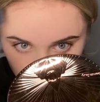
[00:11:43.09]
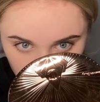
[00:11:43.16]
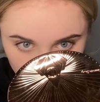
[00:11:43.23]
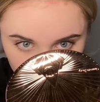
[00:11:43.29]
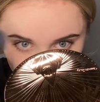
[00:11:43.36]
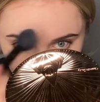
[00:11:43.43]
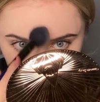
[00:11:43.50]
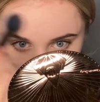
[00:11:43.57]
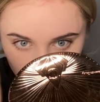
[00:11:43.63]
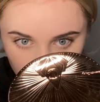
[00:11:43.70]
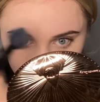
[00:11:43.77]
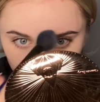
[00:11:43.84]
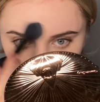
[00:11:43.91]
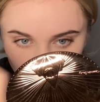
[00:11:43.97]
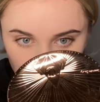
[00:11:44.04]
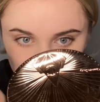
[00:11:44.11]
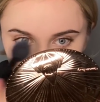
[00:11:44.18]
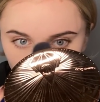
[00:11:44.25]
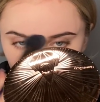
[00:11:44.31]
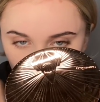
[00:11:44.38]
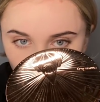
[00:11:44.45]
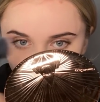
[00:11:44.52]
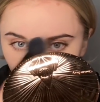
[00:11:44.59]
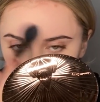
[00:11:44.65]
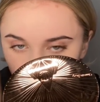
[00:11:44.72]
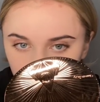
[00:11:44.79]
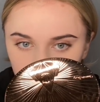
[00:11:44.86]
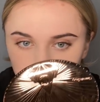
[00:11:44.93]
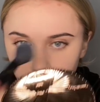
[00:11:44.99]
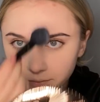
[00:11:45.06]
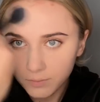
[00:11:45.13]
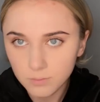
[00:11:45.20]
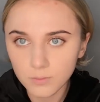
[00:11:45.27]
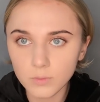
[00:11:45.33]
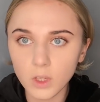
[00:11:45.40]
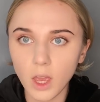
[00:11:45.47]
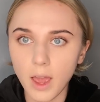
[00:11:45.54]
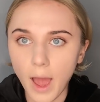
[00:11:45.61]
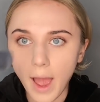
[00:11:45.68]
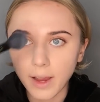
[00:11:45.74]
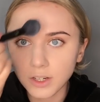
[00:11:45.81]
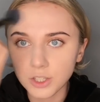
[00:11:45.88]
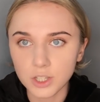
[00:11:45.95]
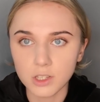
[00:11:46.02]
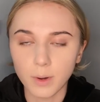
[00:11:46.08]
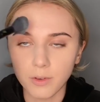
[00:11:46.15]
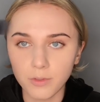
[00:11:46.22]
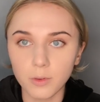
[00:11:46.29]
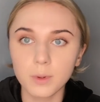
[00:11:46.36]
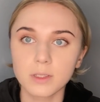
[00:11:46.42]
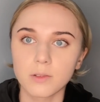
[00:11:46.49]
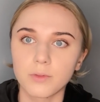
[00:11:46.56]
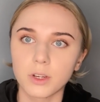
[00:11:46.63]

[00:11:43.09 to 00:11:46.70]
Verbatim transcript: I feel so much less like, you know, anxious about filming some